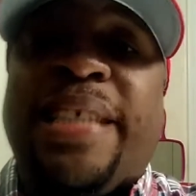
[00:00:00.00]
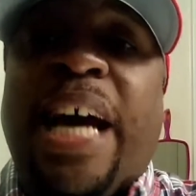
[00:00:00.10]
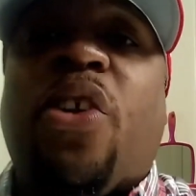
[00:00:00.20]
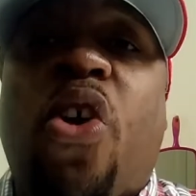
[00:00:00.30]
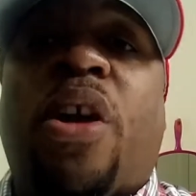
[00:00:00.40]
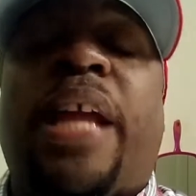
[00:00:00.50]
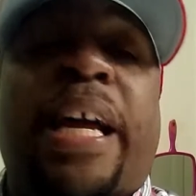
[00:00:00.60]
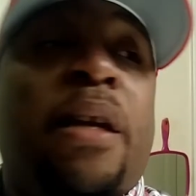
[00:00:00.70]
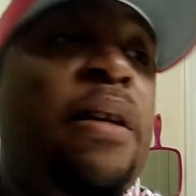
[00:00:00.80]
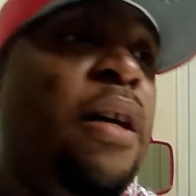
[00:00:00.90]
take us out on
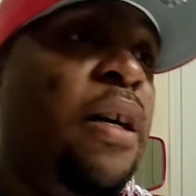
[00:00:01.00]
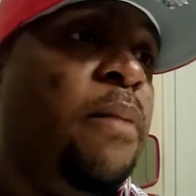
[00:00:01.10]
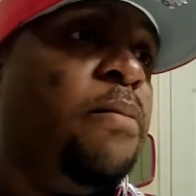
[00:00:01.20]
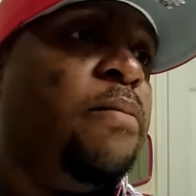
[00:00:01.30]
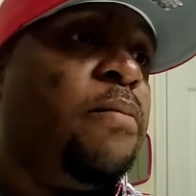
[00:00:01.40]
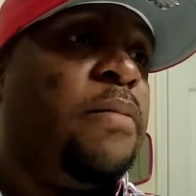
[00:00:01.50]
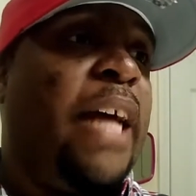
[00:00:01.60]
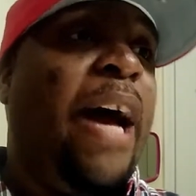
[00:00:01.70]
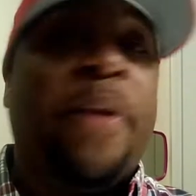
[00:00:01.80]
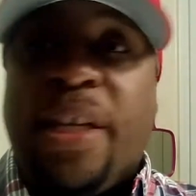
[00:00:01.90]
like
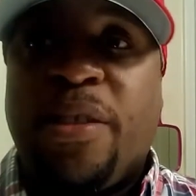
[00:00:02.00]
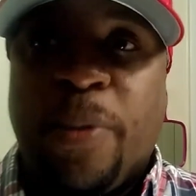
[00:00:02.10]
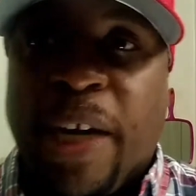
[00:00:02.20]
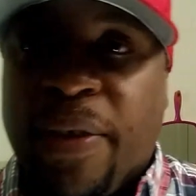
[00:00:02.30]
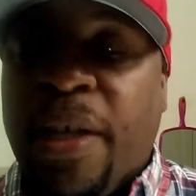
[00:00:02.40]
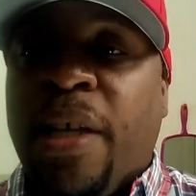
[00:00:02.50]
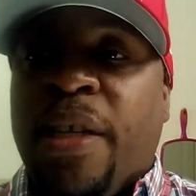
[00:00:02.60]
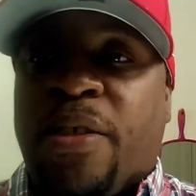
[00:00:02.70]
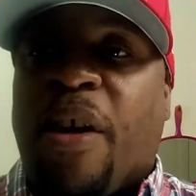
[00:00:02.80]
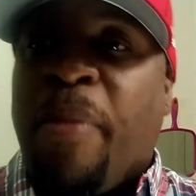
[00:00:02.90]
outings or whatever.
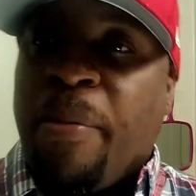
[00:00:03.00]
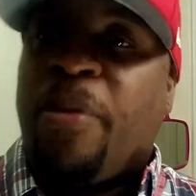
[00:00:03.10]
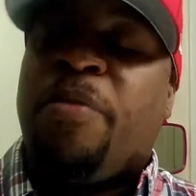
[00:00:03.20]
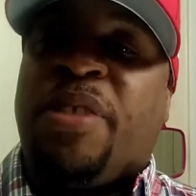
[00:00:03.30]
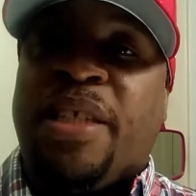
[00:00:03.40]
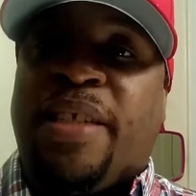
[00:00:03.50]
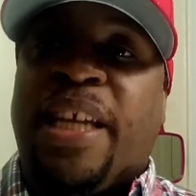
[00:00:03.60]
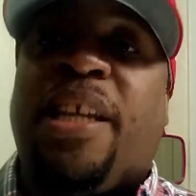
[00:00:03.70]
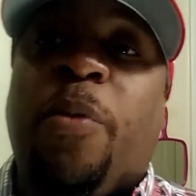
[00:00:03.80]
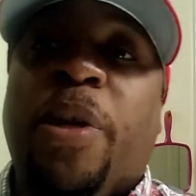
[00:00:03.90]
So I remember
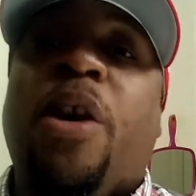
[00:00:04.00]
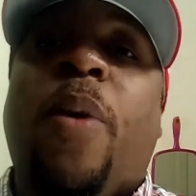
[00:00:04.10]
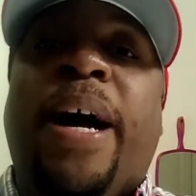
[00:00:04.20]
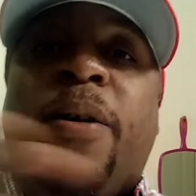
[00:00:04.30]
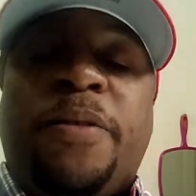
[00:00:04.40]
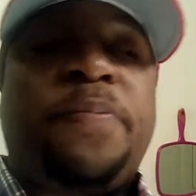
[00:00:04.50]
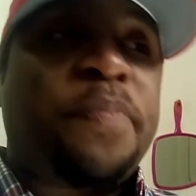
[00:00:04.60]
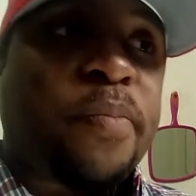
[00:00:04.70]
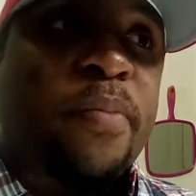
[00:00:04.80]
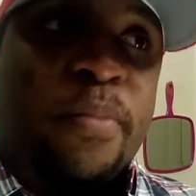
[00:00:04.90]
distinctly, we go out,
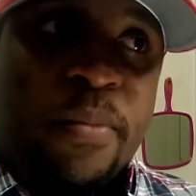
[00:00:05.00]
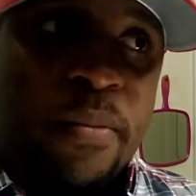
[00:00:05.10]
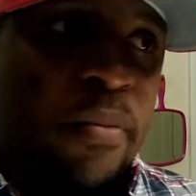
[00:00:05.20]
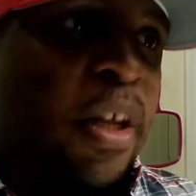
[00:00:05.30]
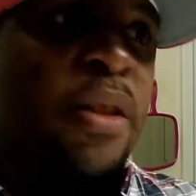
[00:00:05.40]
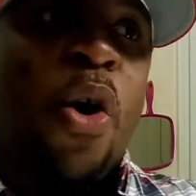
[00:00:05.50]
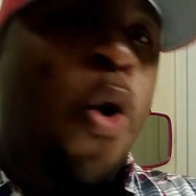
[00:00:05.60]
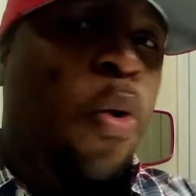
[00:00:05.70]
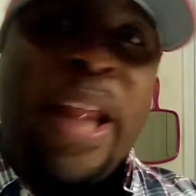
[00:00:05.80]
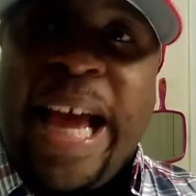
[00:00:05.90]
the
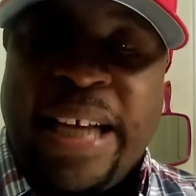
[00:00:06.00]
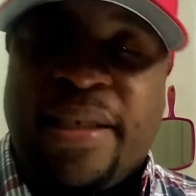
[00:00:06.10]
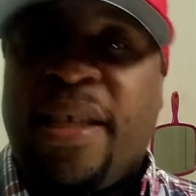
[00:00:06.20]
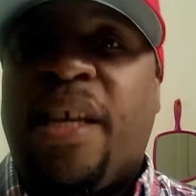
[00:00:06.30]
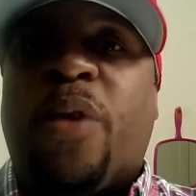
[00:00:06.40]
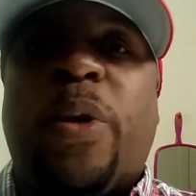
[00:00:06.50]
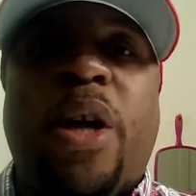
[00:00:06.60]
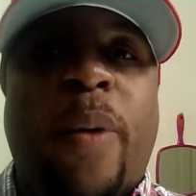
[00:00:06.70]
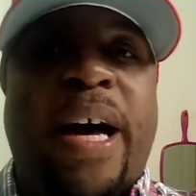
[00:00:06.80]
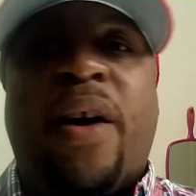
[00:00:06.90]
whole class, we
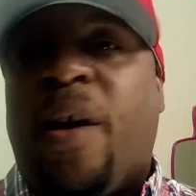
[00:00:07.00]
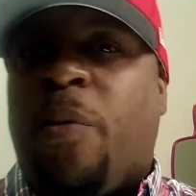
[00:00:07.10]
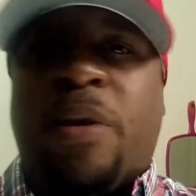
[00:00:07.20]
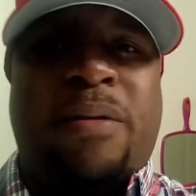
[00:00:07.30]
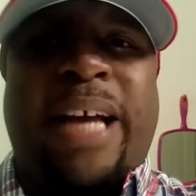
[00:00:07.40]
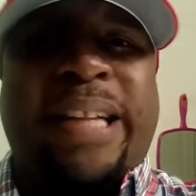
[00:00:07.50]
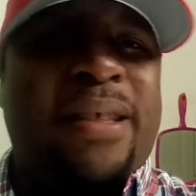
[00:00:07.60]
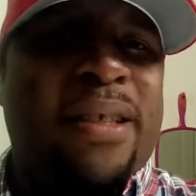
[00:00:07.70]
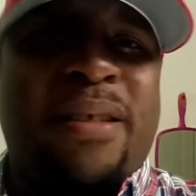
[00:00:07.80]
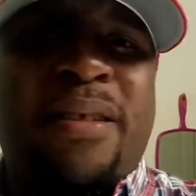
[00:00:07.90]
go out and we're
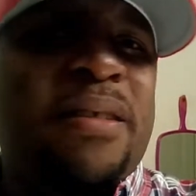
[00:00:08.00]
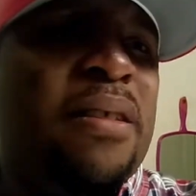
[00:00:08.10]
at the